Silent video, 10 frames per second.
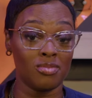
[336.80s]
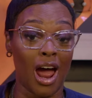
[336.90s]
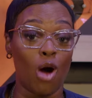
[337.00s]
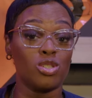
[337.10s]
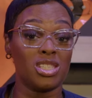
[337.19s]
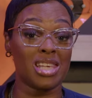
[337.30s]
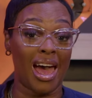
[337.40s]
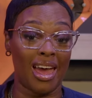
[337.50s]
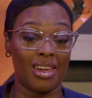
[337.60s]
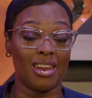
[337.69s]

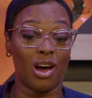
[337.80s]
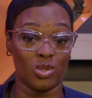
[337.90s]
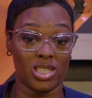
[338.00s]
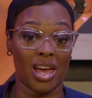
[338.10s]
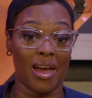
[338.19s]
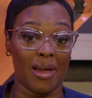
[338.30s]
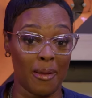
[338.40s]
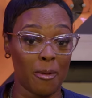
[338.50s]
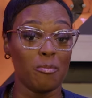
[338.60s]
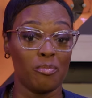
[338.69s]
Outside.
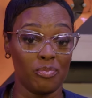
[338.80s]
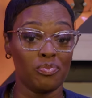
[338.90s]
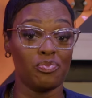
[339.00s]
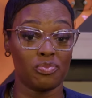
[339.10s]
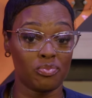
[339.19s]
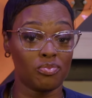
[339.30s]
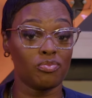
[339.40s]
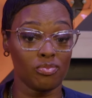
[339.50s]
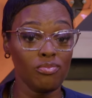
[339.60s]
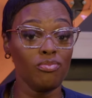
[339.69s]

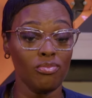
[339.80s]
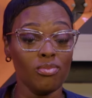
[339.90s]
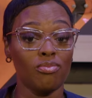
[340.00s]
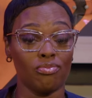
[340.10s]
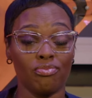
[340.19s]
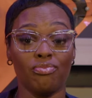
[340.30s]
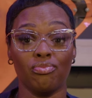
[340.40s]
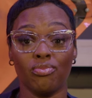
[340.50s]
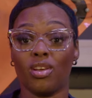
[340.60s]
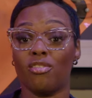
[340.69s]
Mm-hmm.